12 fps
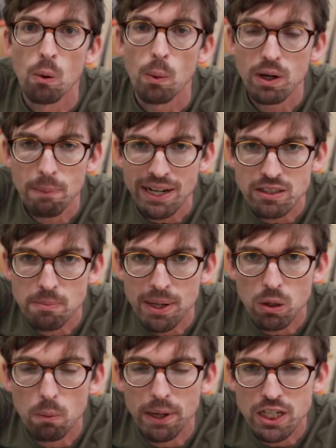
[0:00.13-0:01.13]
Welcome back to the
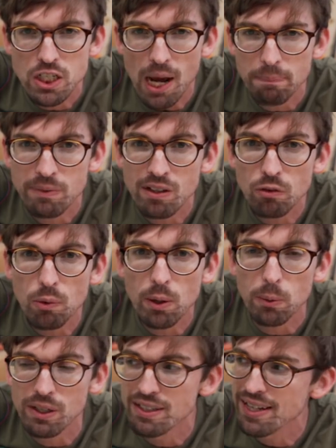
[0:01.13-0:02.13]
Make or Break Shop. This week
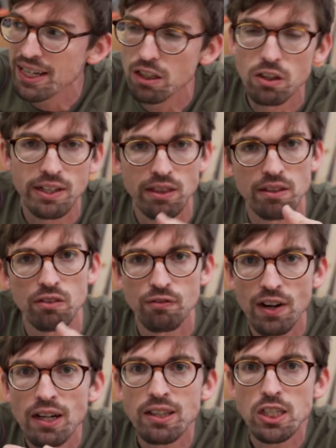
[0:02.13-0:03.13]
we're going to take a look at this
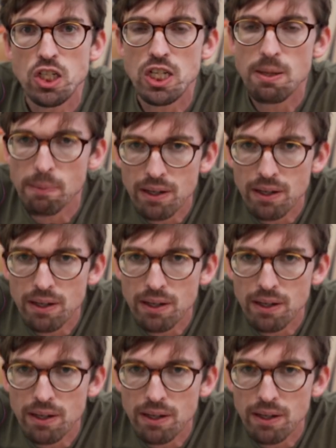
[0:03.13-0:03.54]
fairly cheap